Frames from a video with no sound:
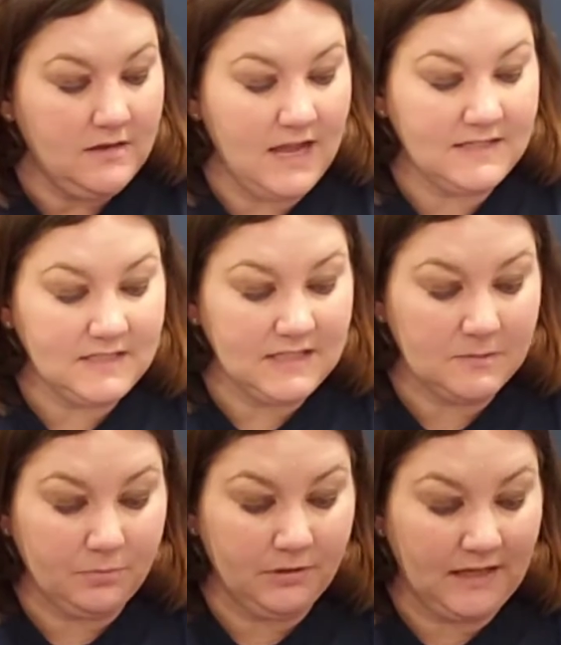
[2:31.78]
Next
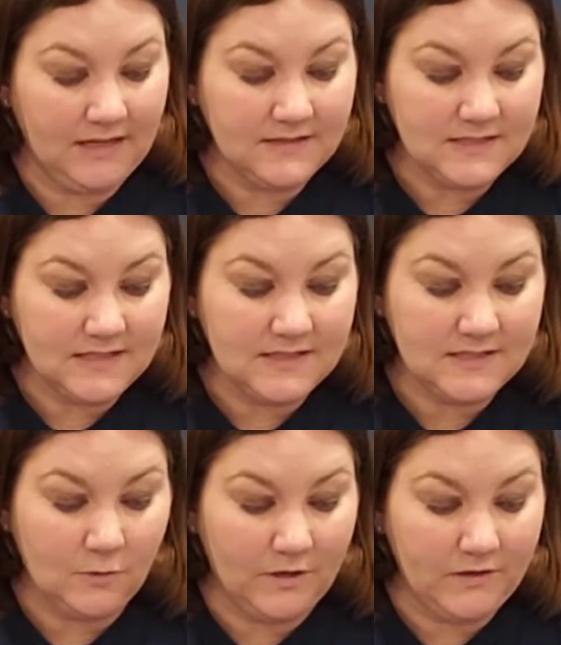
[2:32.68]
is plants and
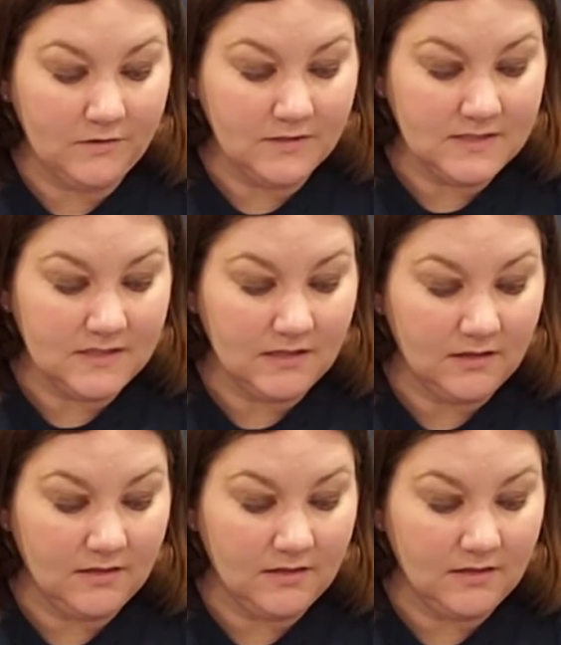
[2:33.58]
soils.